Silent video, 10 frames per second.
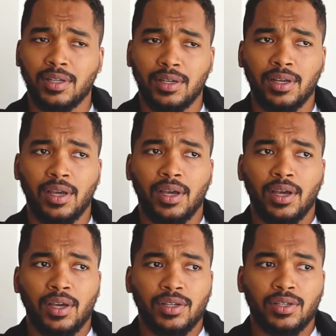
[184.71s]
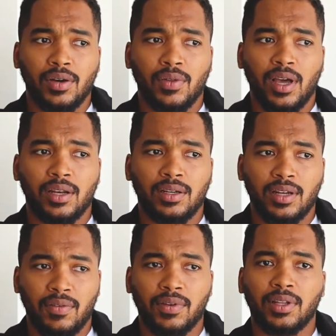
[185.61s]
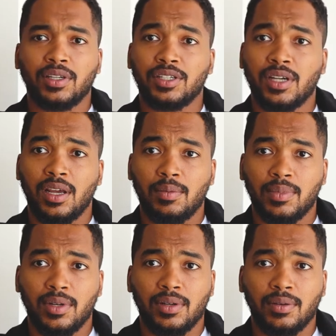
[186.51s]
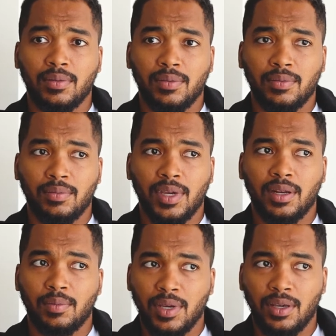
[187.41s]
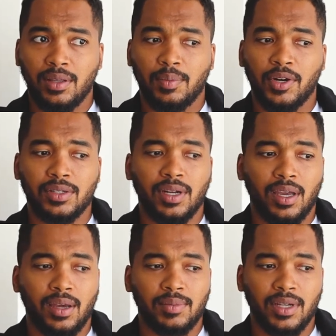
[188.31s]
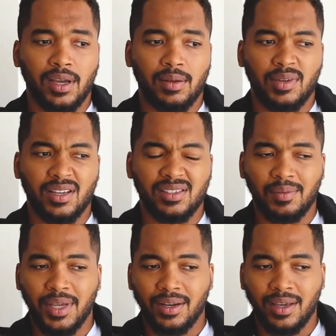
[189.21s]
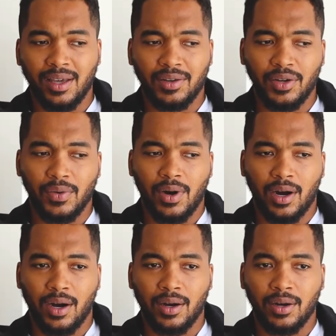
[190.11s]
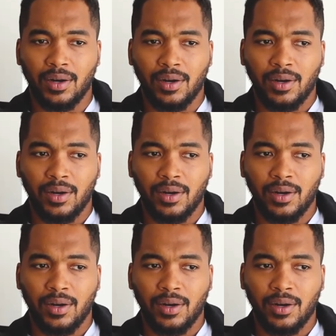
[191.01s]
And so that definitely shaped me to be the person I am today. Because, I mean, again, you are